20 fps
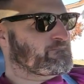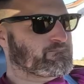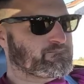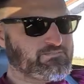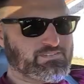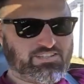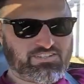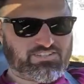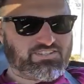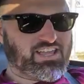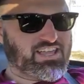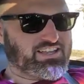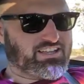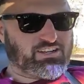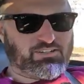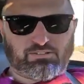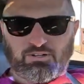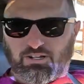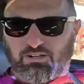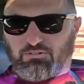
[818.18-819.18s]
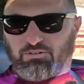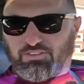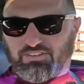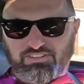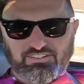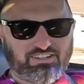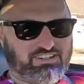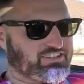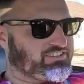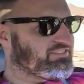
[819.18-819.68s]
You just can't go wrong with a
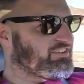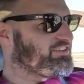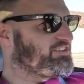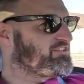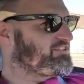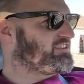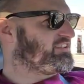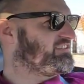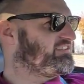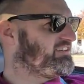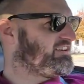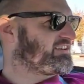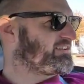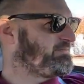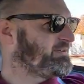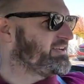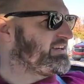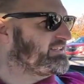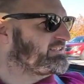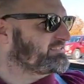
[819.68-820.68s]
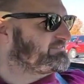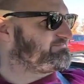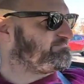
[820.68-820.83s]
stall converter and an automatic.